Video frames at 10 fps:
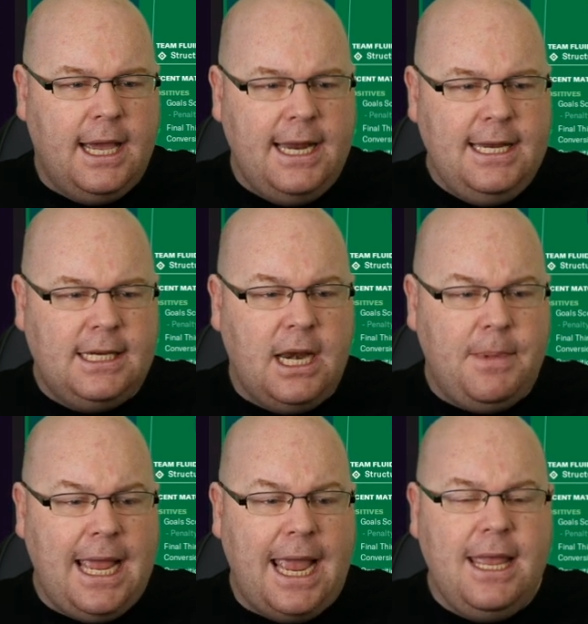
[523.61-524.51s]
and he's going to
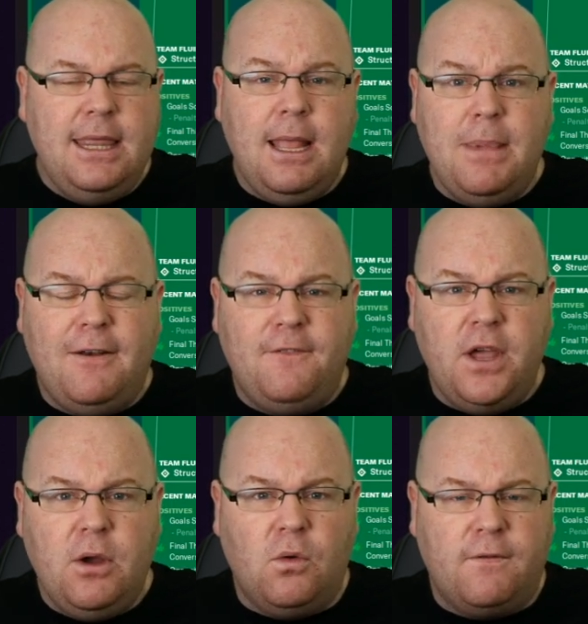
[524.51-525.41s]
be in the
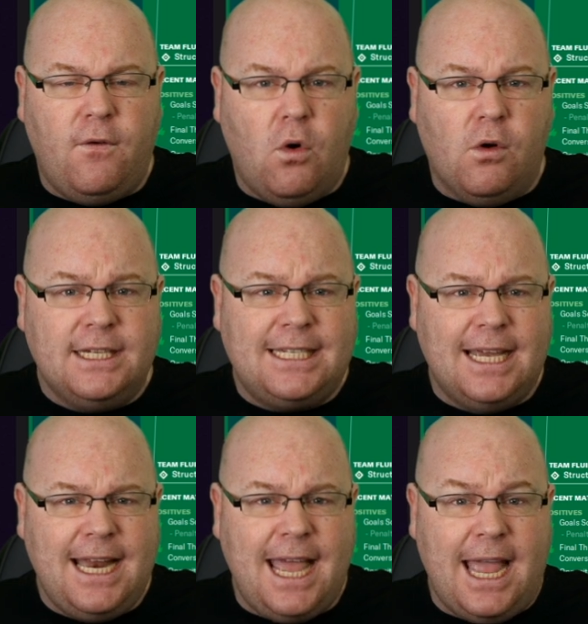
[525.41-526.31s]
midfield for us
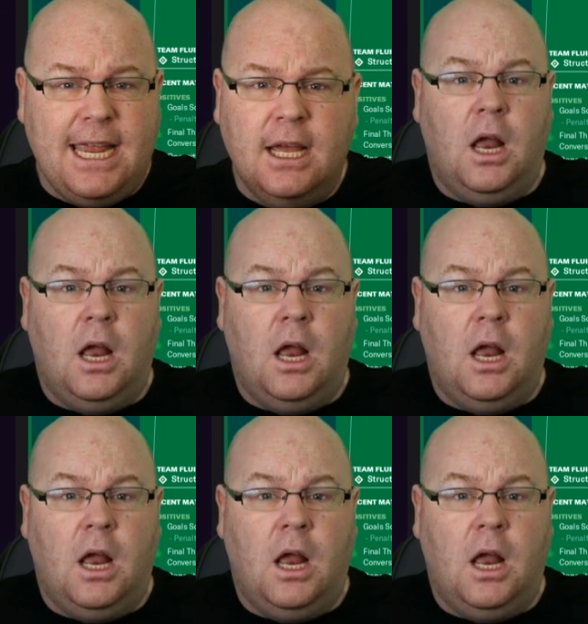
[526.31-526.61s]
today,